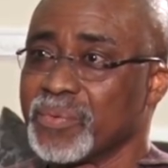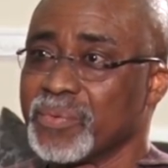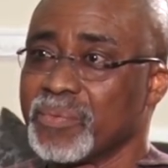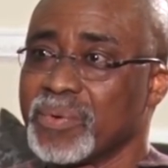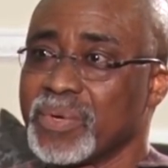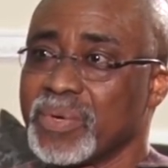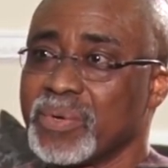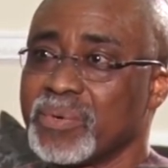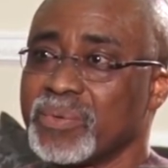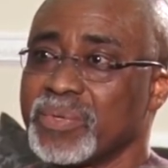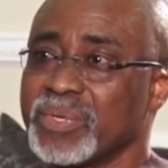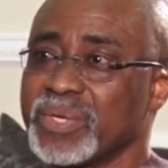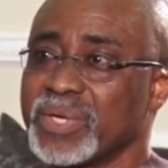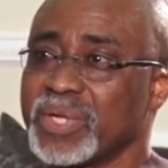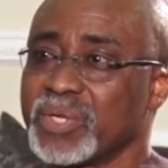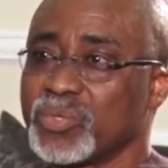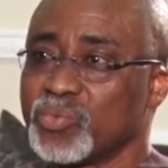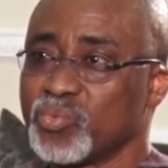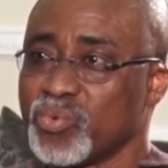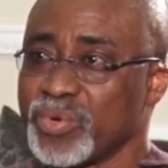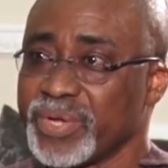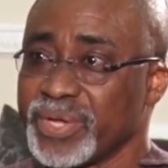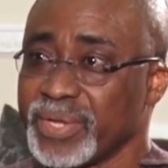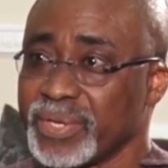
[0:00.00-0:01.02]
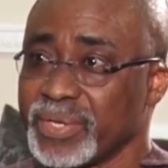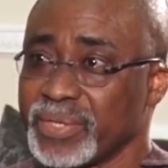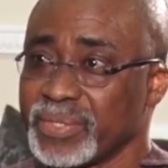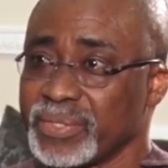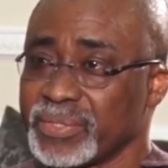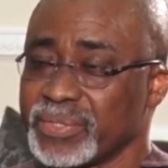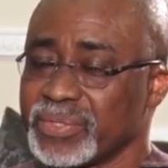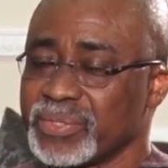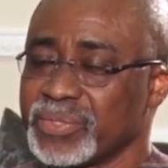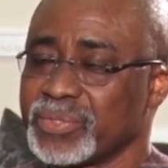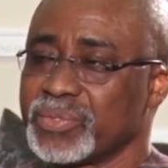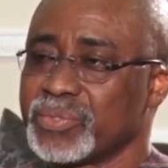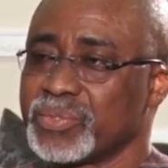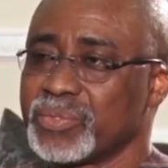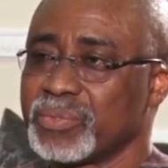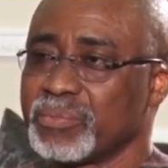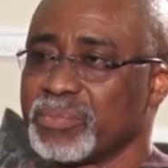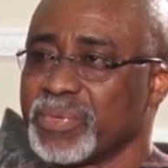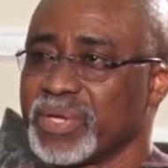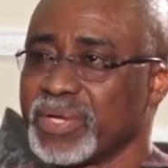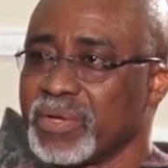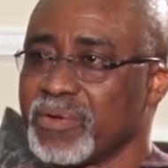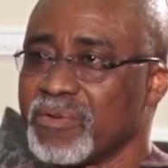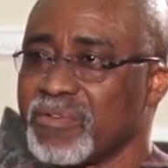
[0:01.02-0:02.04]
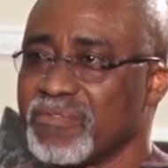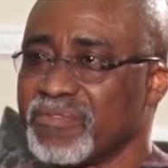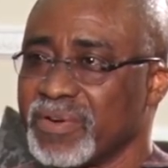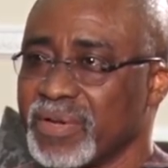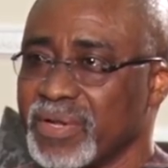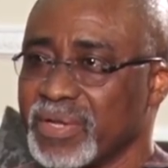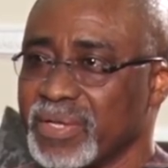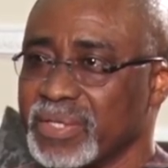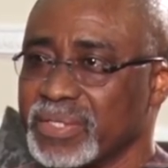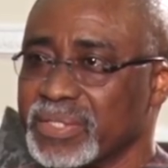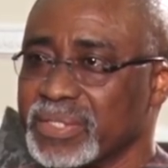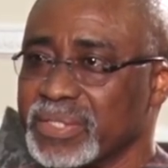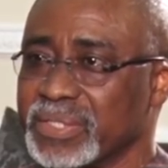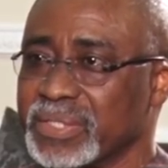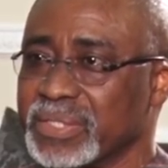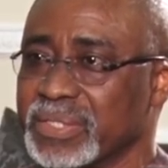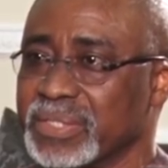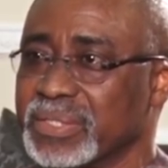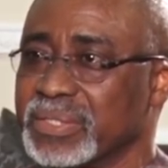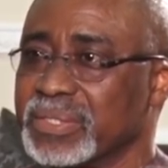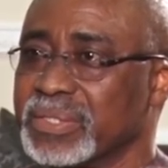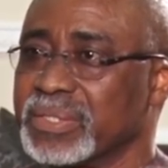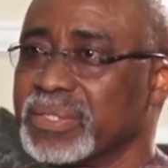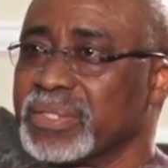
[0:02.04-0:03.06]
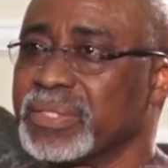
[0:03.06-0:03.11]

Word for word: We're looking at ways to make governance